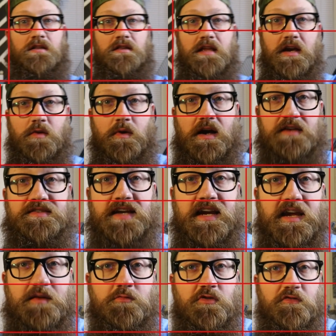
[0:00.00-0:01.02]
Likewise, I
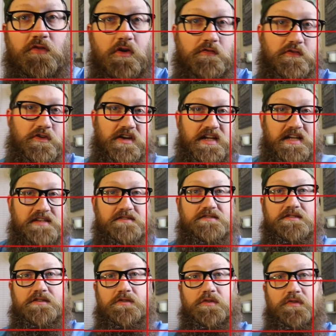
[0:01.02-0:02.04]
can move over
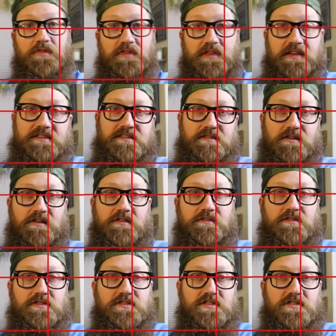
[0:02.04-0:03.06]
into this third of the